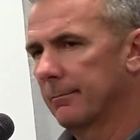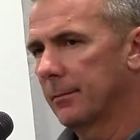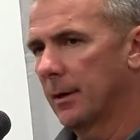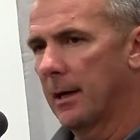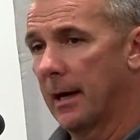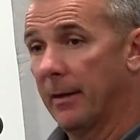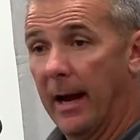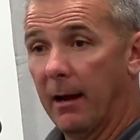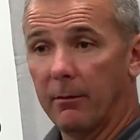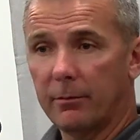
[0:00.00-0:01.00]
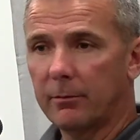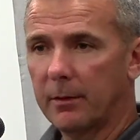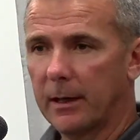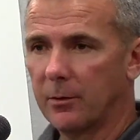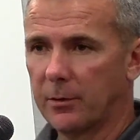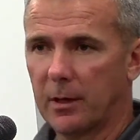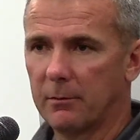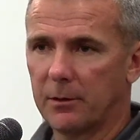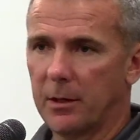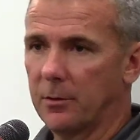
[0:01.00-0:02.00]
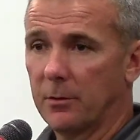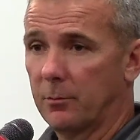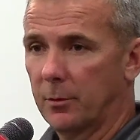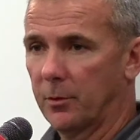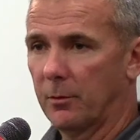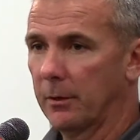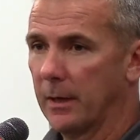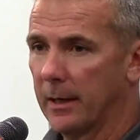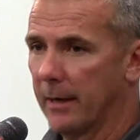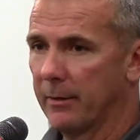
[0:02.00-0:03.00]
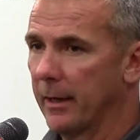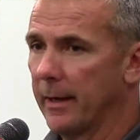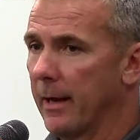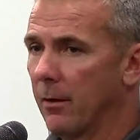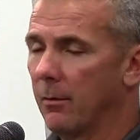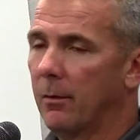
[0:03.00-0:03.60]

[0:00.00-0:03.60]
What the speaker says: I have had those conversations. We're certainly not having that now.